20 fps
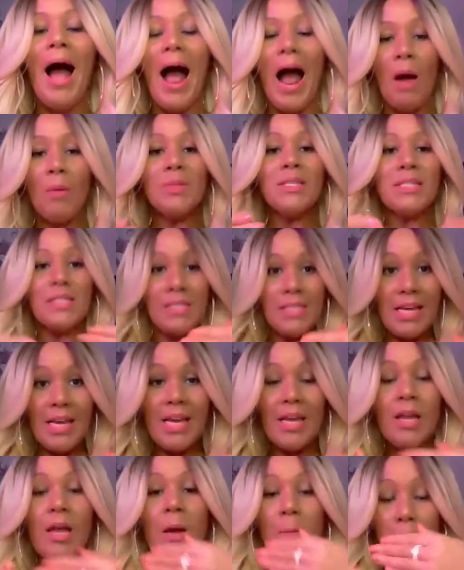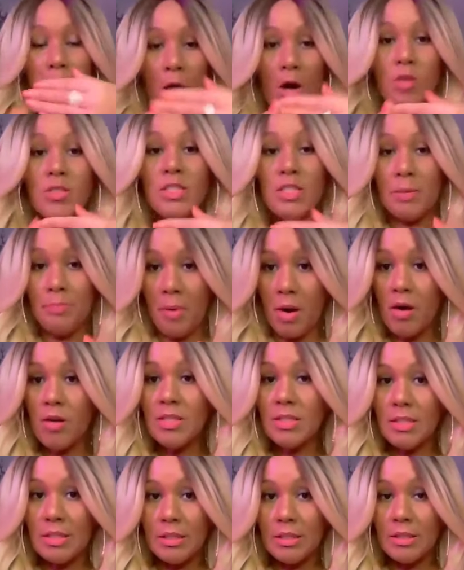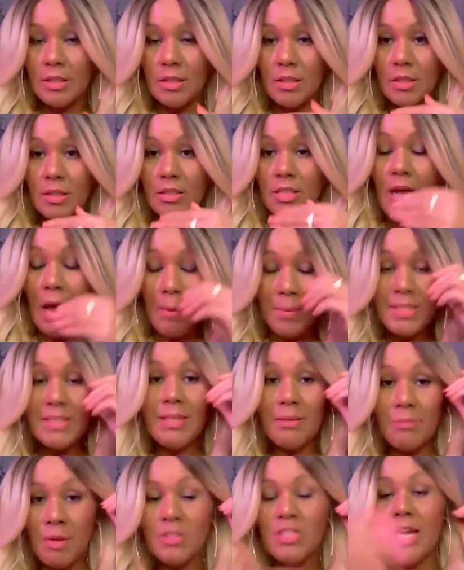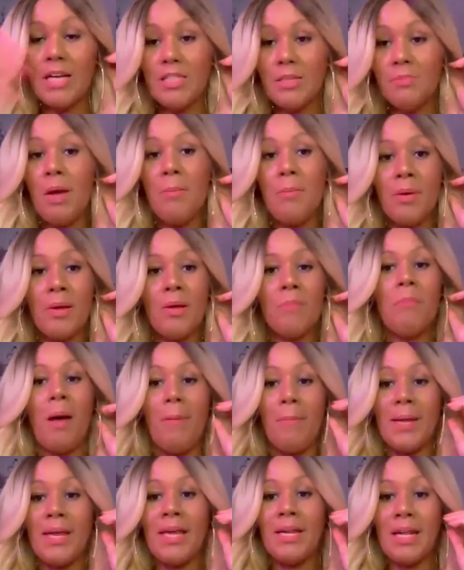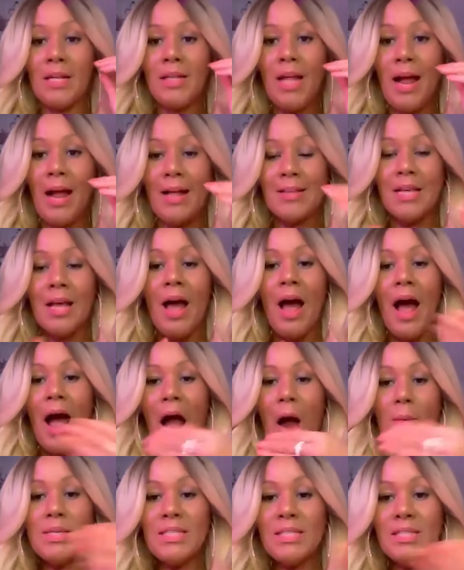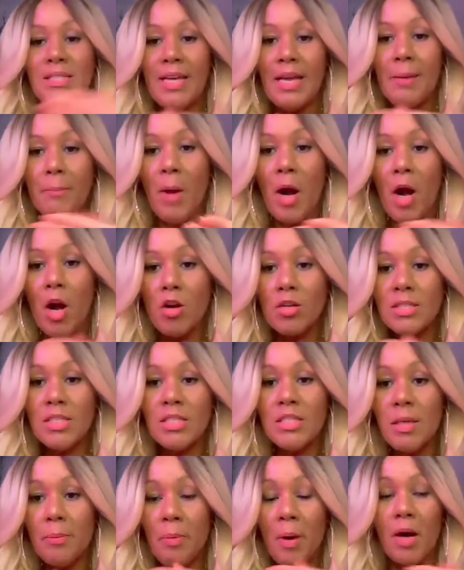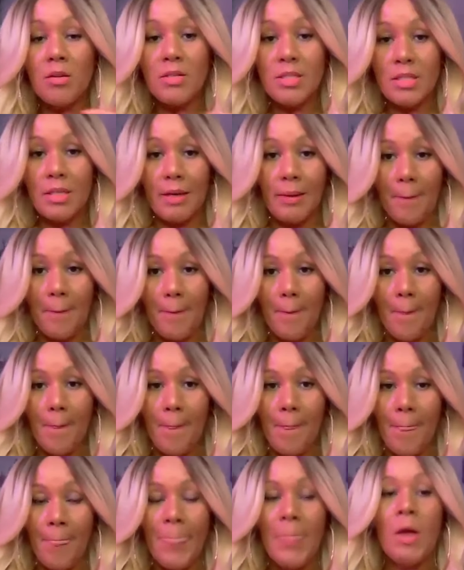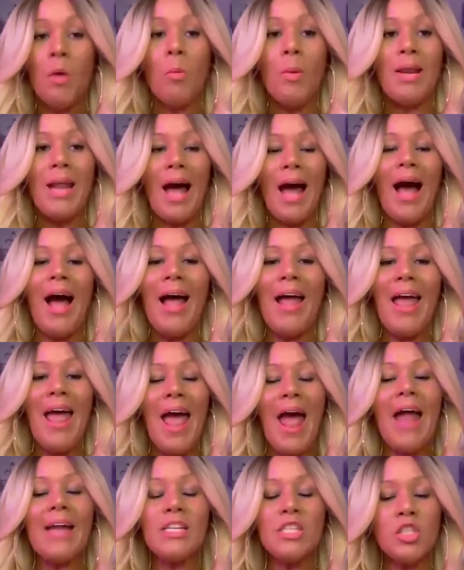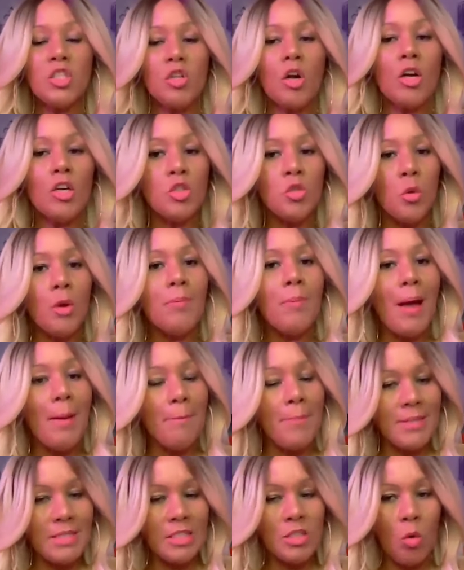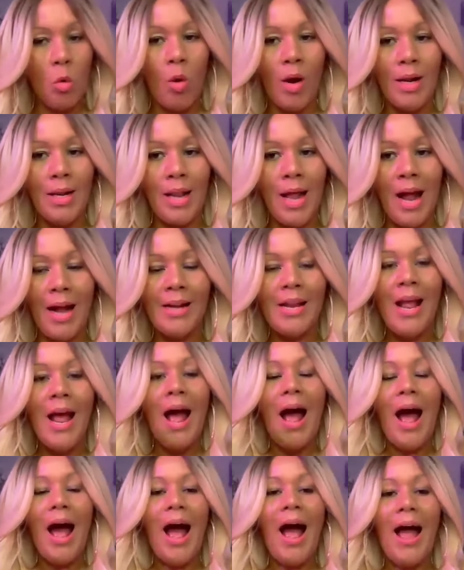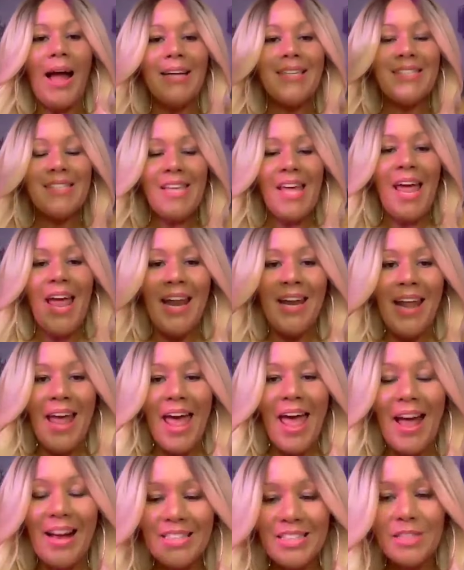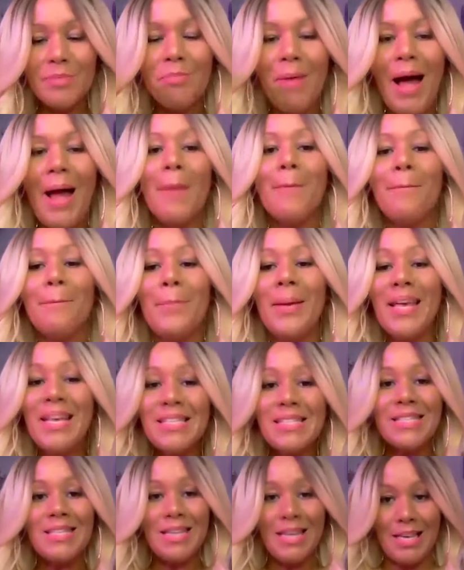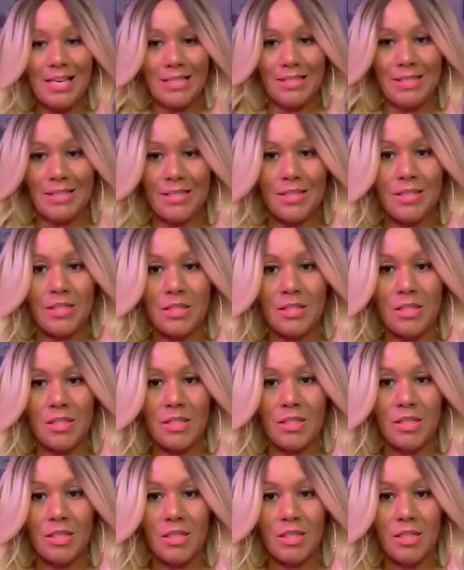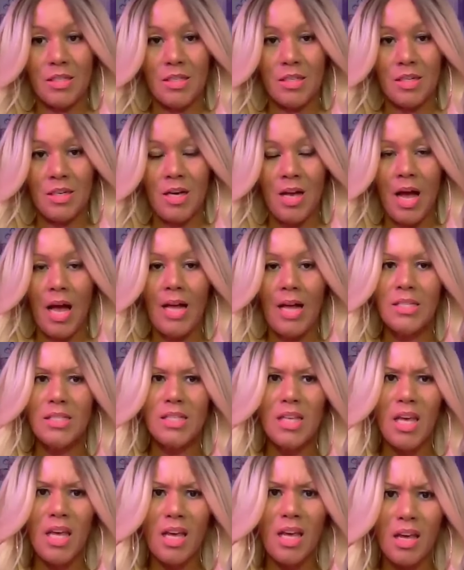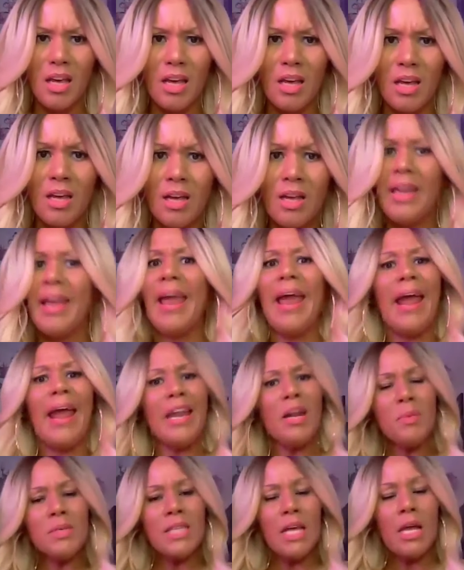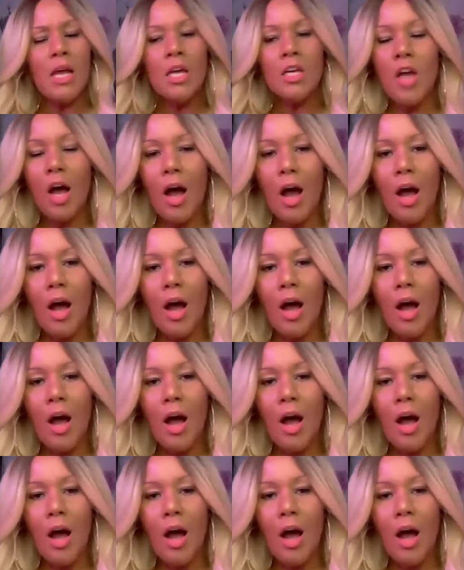I was seeing person to person. Shout out to my beginning clients. I was seeing person to person. When I had to start doing my business online, I 10x'd my business. I said, and it was, y'all,